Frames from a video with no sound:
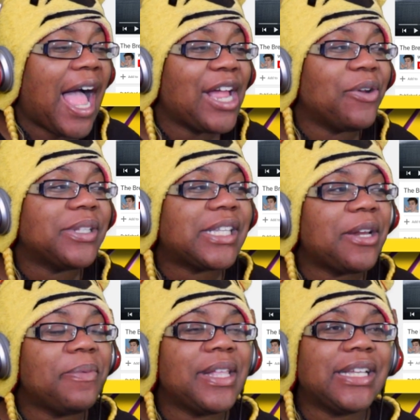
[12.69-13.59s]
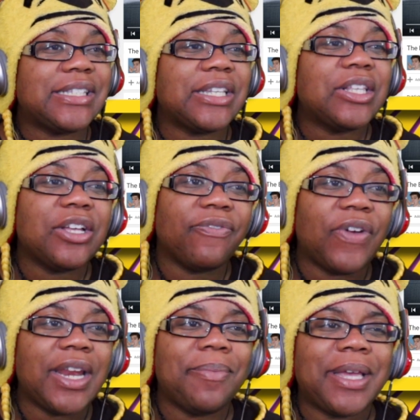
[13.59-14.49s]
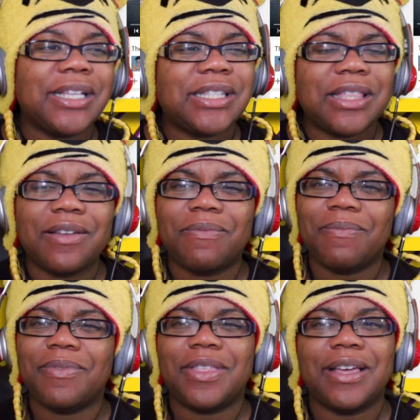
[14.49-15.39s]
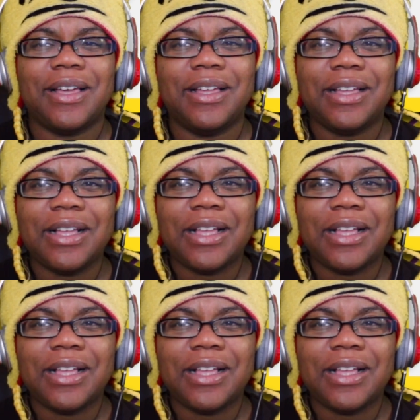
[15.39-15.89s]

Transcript: I know it's gonna be like silly and funny because the the